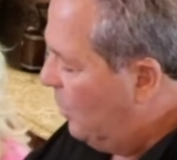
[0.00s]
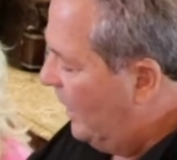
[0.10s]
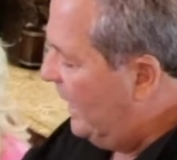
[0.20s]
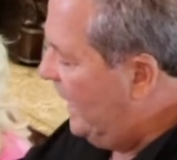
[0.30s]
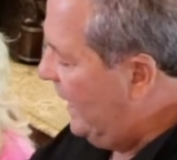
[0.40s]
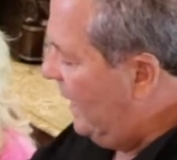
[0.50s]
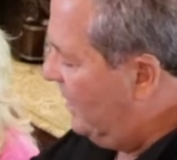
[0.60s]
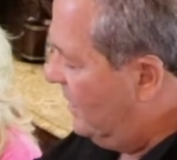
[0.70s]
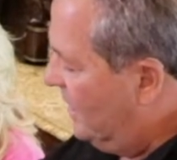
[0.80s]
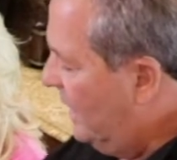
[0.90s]
20
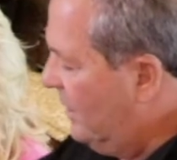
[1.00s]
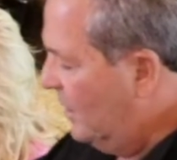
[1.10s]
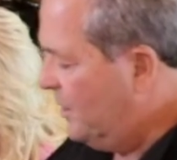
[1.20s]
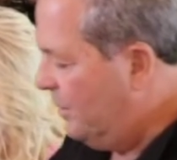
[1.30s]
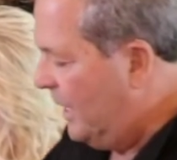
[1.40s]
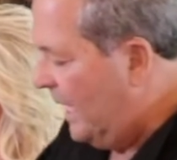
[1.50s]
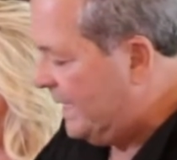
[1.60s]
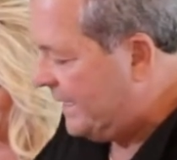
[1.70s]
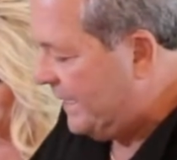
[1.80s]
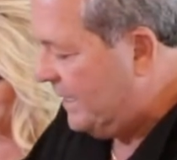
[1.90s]
years? I thought you were
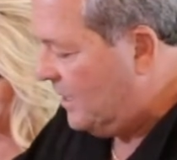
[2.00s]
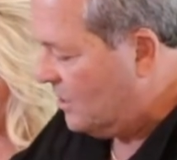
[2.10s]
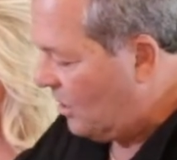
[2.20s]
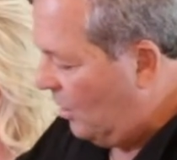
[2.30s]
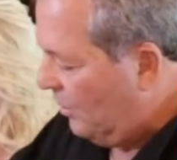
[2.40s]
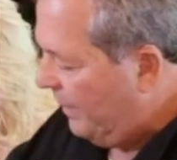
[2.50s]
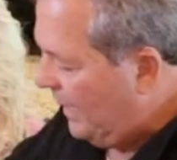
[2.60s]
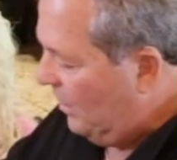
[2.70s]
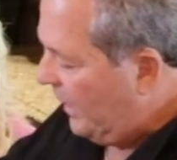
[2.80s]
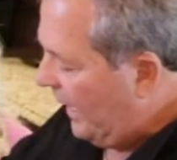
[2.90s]
19 years old, but
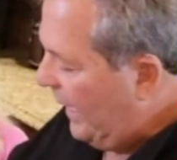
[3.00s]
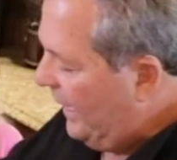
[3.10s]
okay.